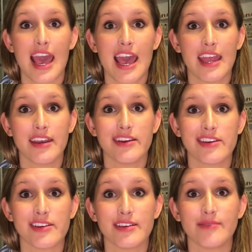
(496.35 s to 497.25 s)

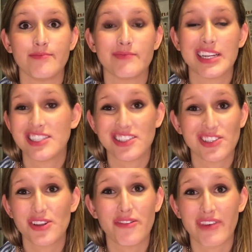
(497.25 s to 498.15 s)
And it's
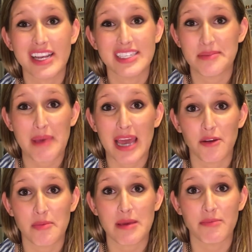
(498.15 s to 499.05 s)
just no fun to
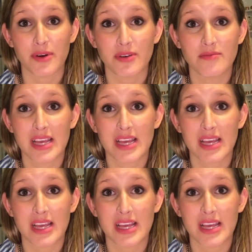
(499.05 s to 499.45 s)
battle people